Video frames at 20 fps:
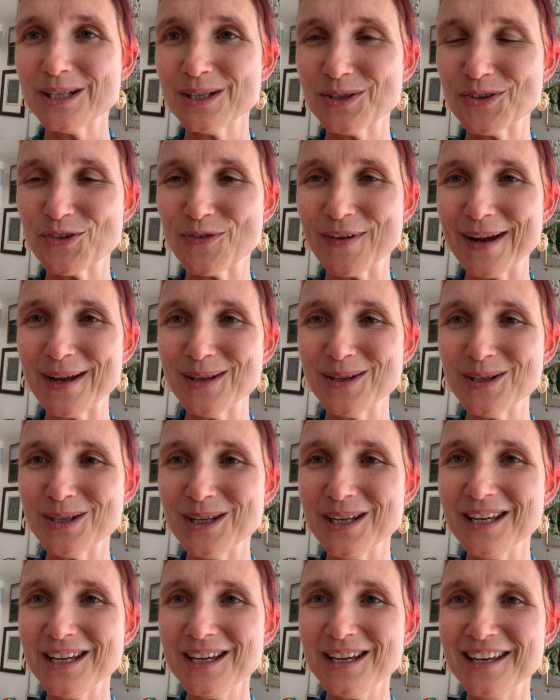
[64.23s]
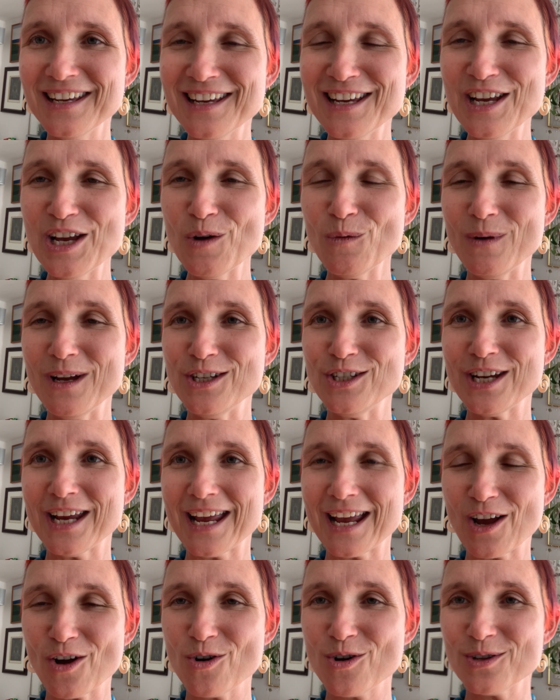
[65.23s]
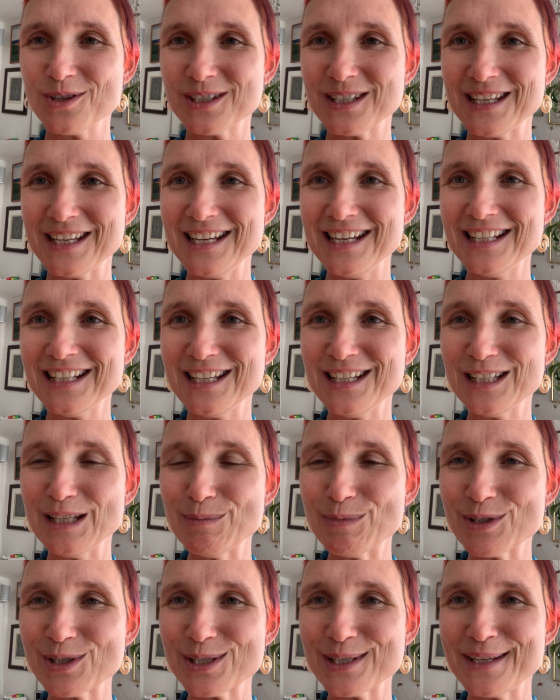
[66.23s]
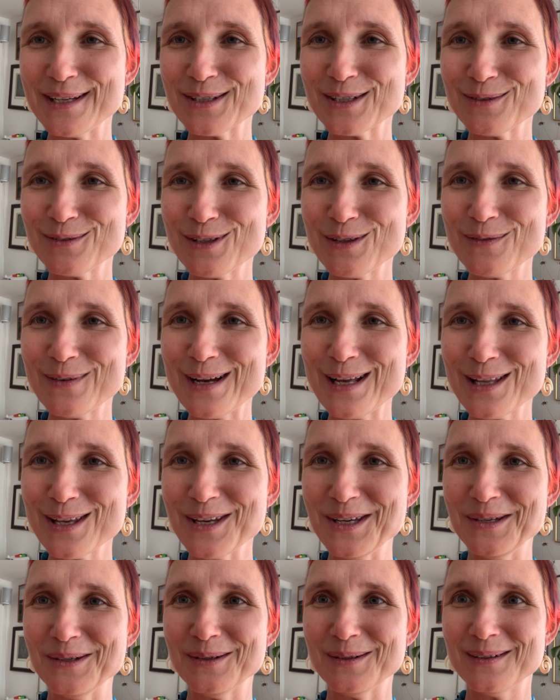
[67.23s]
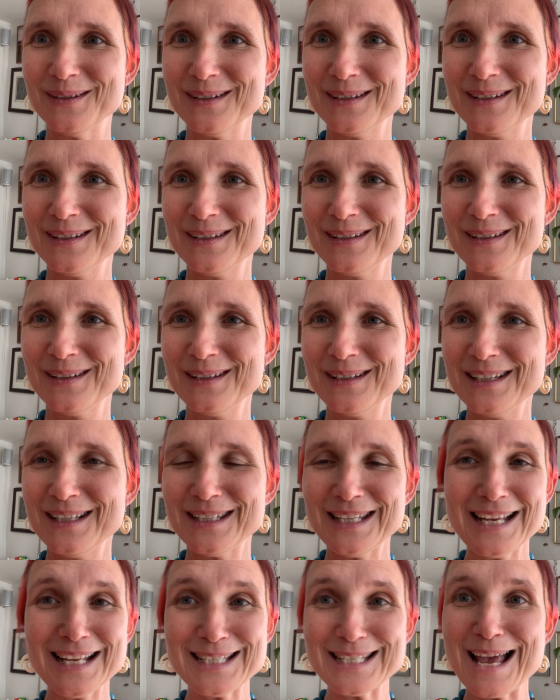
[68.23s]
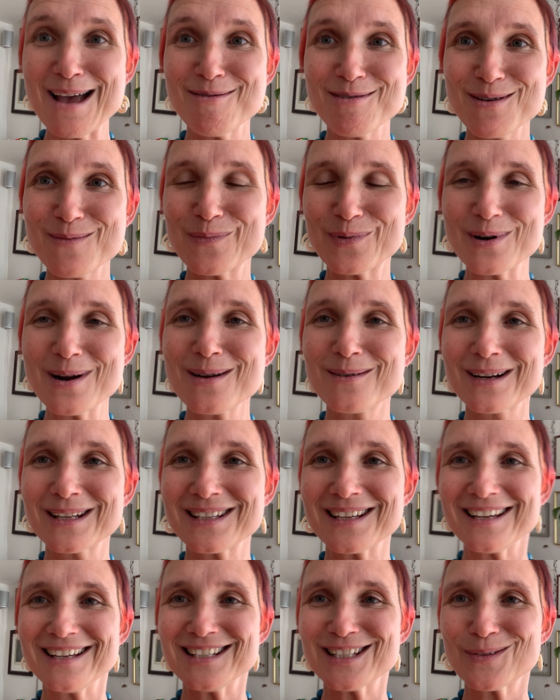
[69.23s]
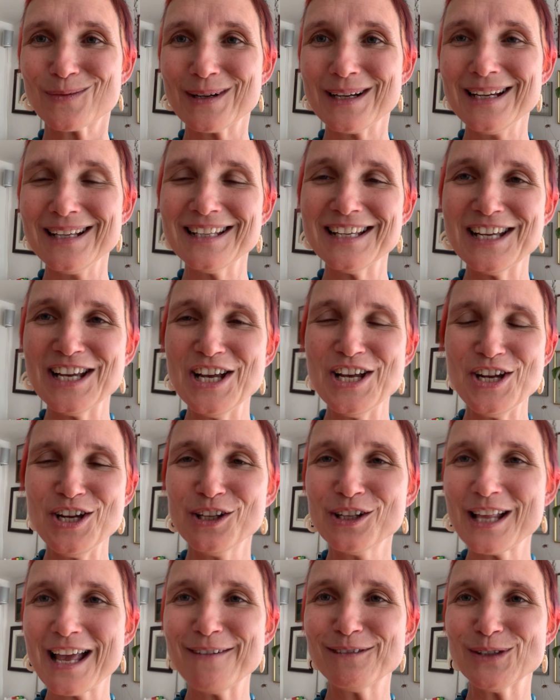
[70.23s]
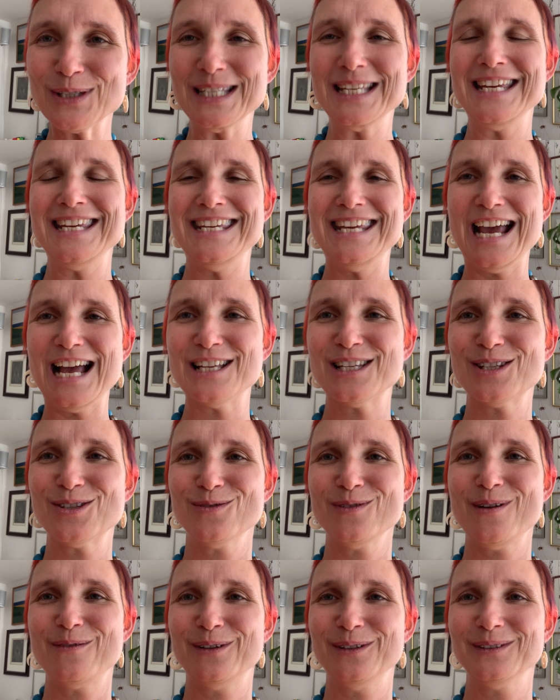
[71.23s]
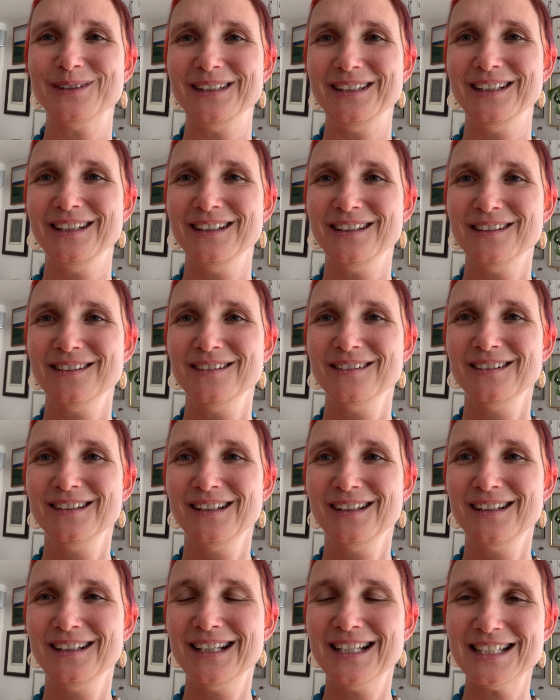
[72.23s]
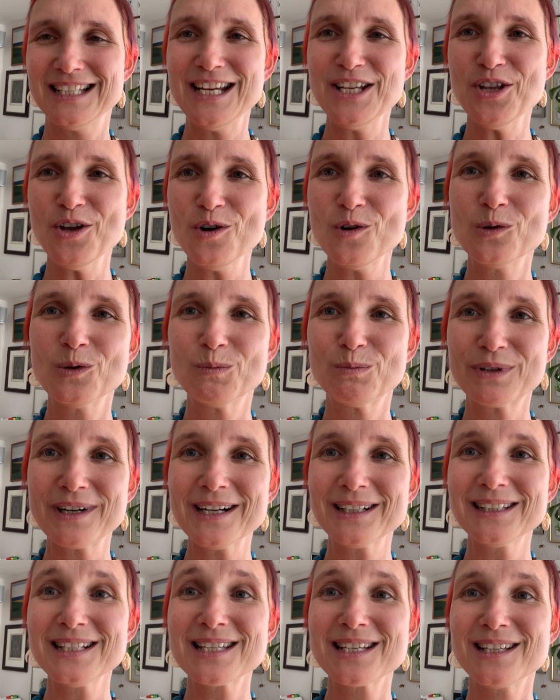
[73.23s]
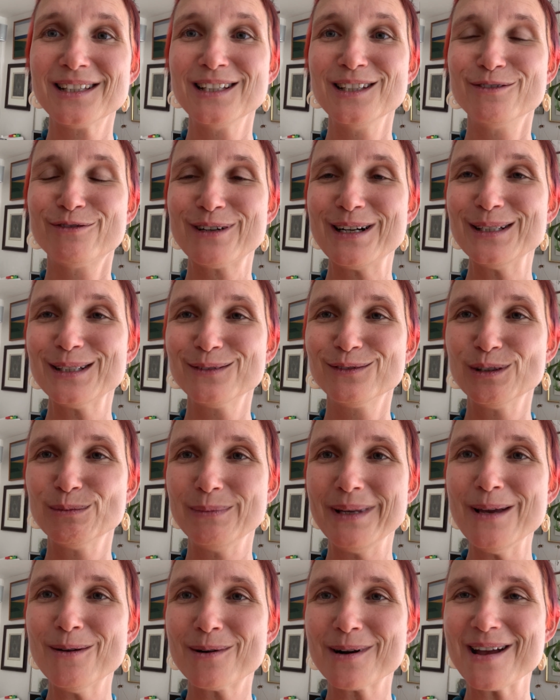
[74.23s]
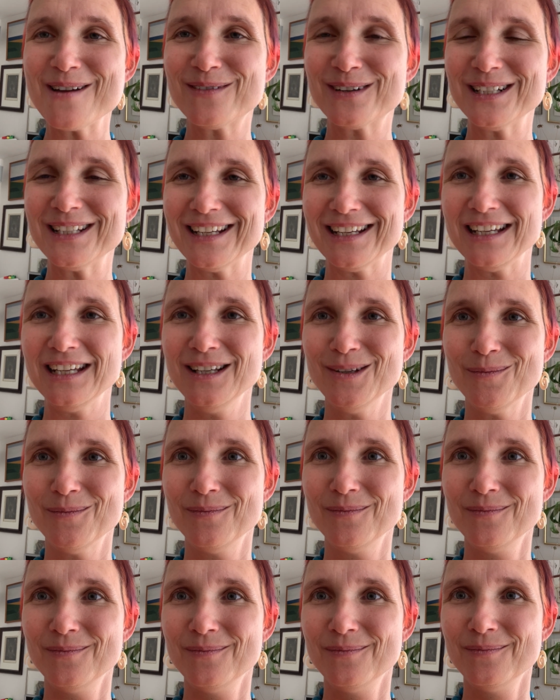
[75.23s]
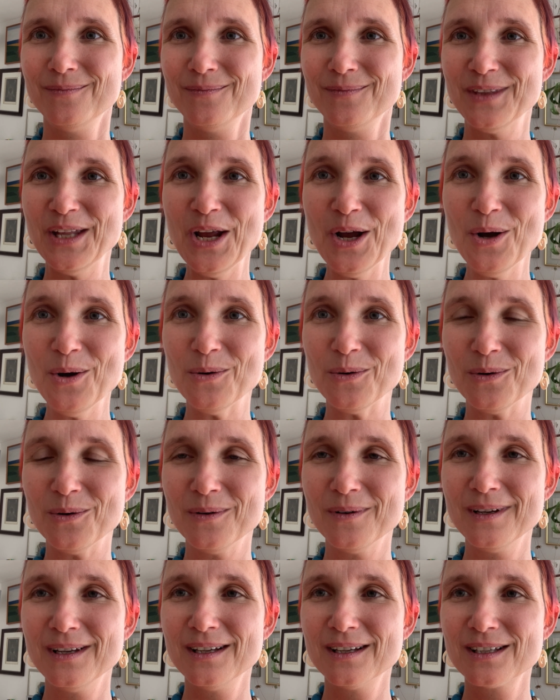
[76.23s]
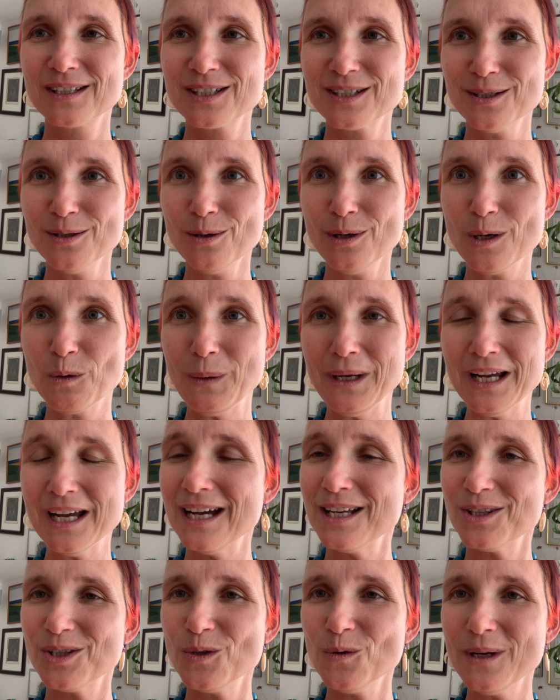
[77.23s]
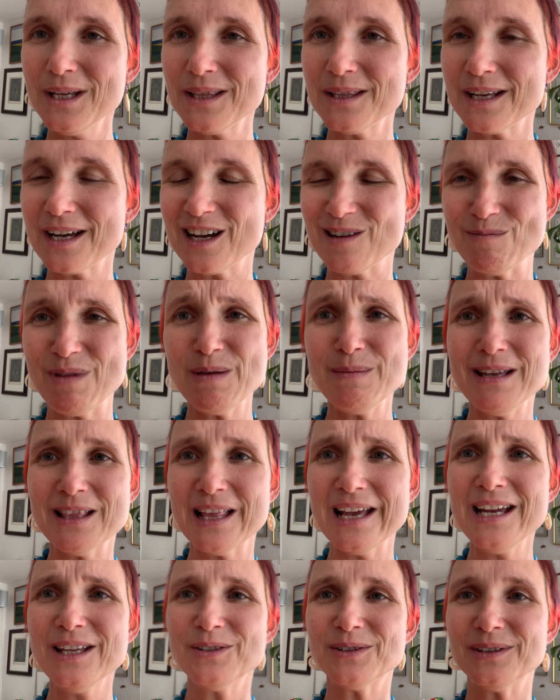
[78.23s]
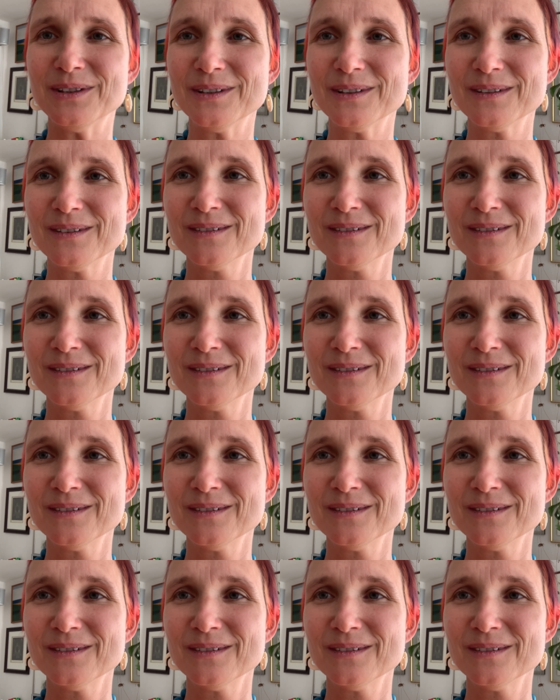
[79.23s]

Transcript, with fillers: the 20, which contain 80% of the value. That's how you prioritize, right? You don't have to say yes to everything. Say no. Practice it in front of the mirror every day. No. Sorry, we can't do it now. Maybe later.